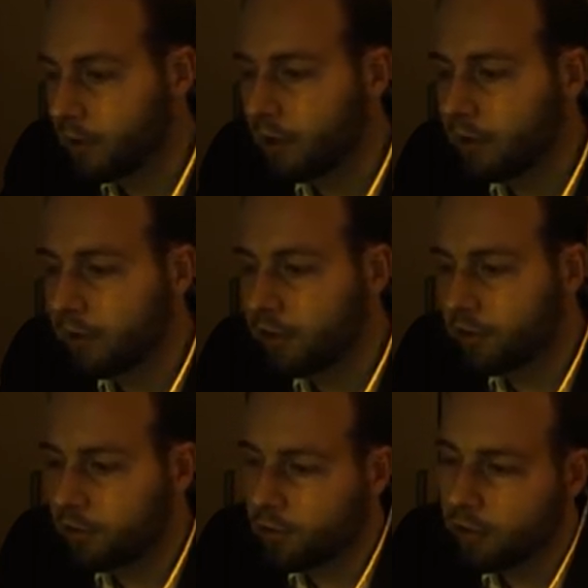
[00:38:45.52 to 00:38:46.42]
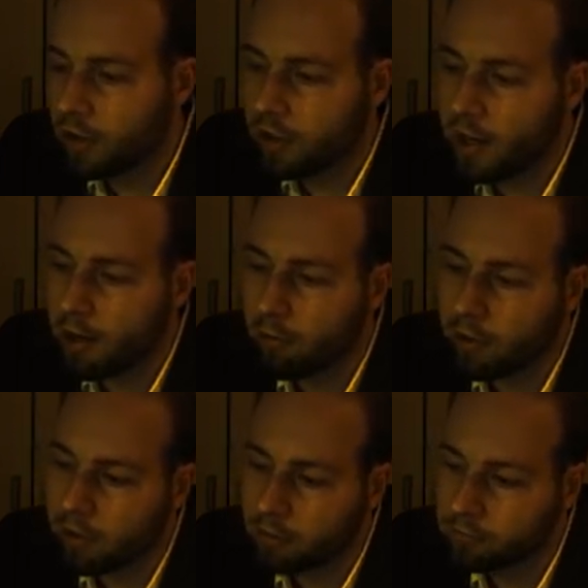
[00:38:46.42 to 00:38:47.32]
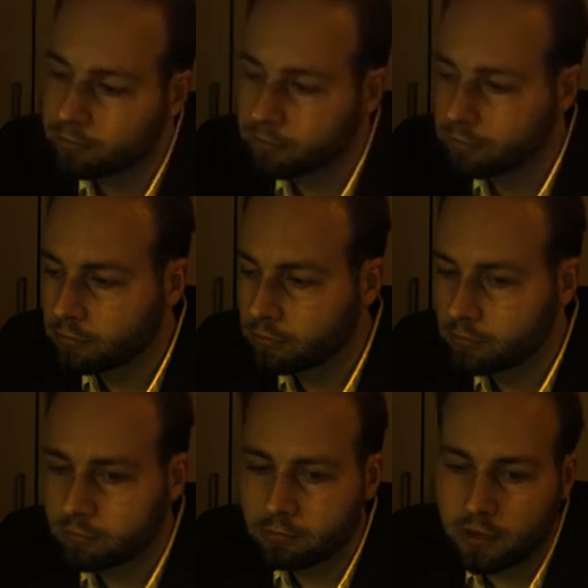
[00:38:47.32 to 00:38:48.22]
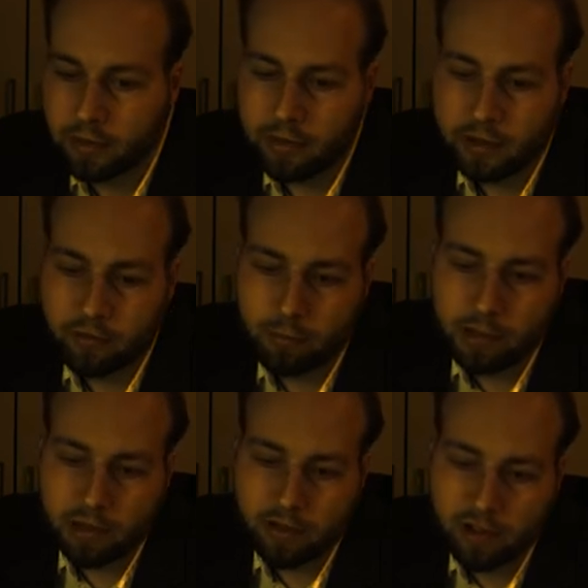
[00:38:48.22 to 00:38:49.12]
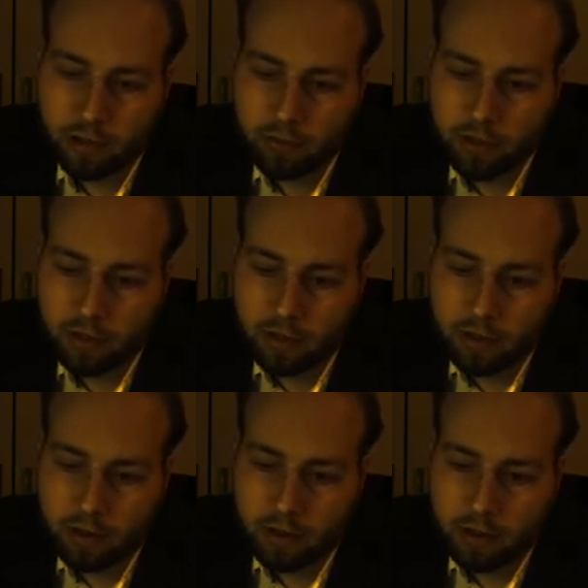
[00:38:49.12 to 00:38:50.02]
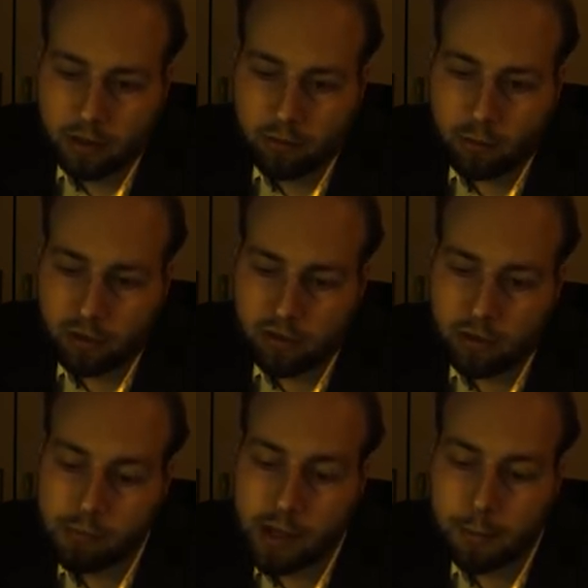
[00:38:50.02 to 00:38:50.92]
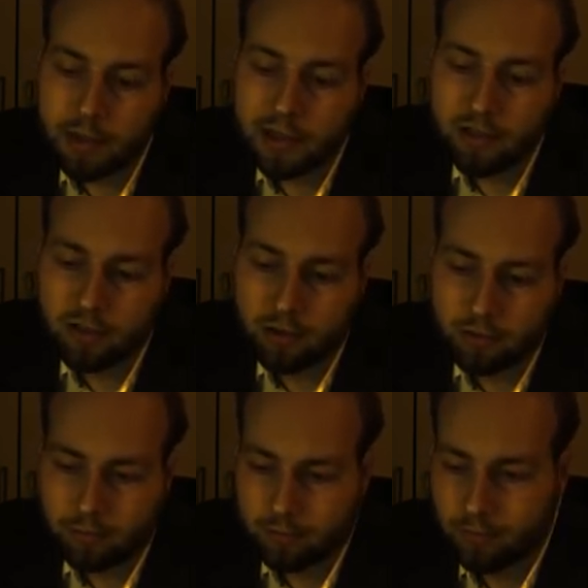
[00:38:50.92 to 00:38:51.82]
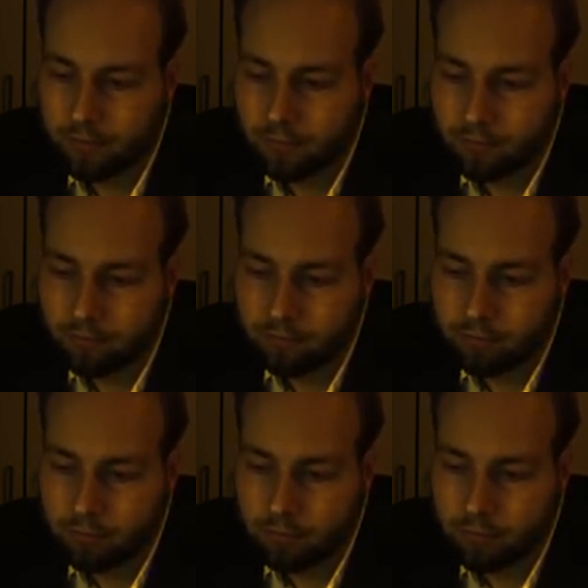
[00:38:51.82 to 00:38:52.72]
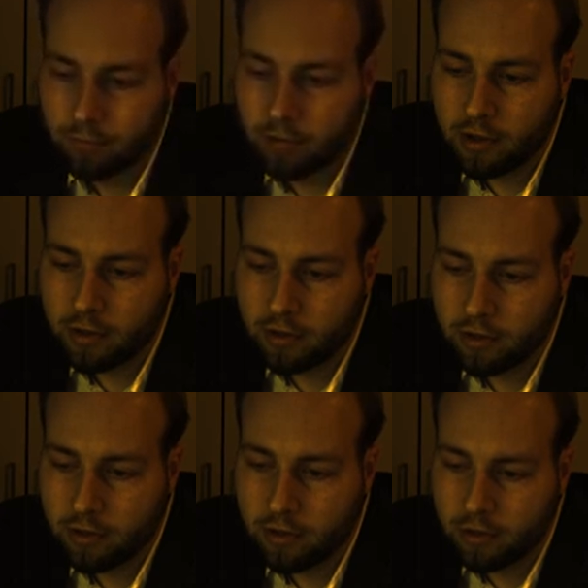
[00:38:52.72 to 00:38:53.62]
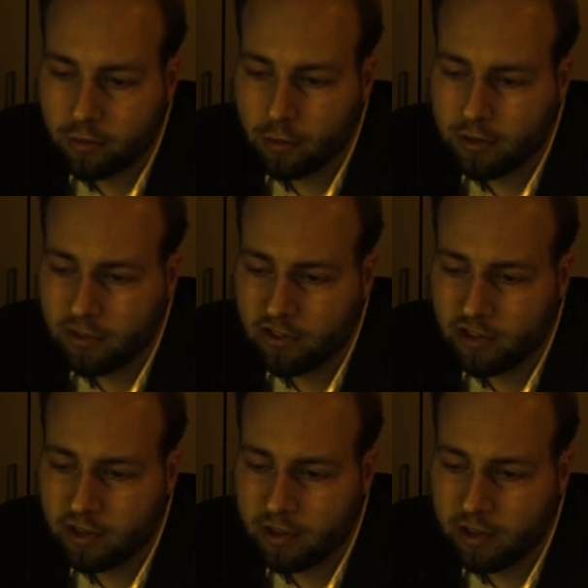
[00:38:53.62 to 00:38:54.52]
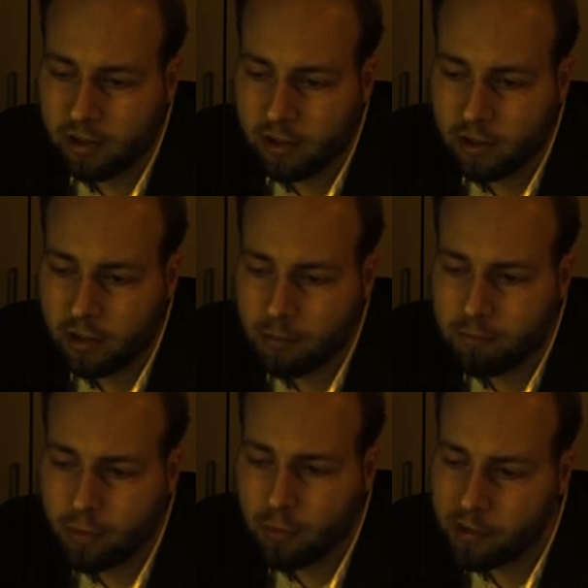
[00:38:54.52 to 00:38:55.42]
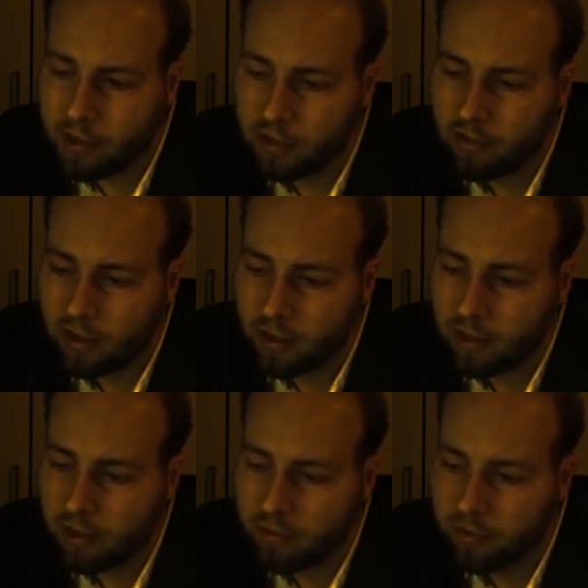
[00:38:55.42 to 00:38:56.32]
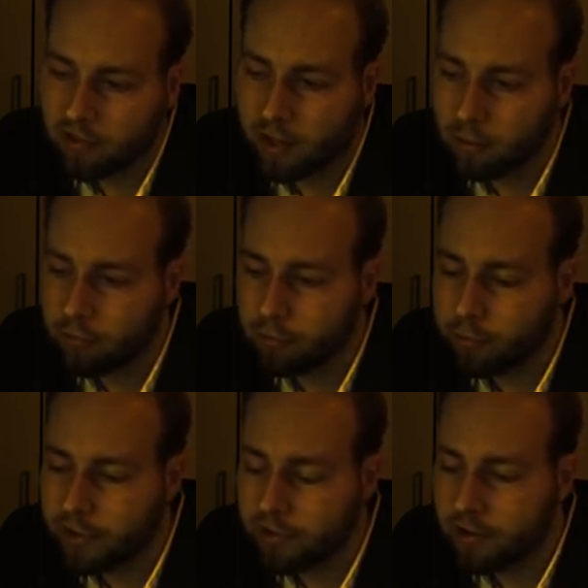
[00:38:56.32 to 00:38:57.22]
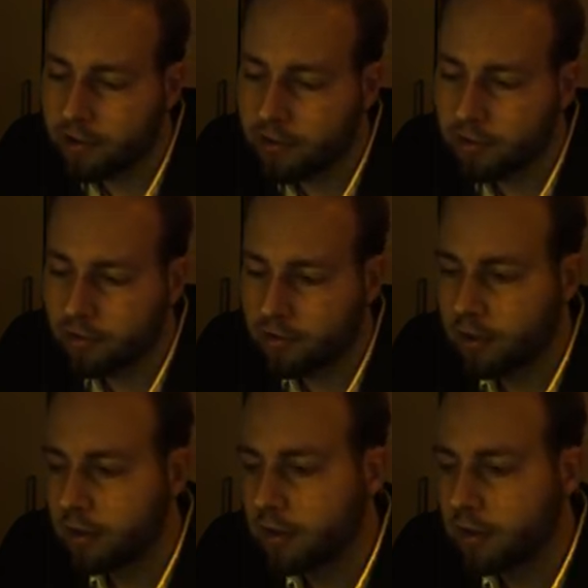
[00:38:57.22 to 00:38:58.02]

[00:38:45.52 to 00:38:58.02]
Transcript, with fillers: I heard a dog howling, and that familiar sound it was that made me listen. Then I heard, quite distinctly, a booming exactly like the sound of great guns.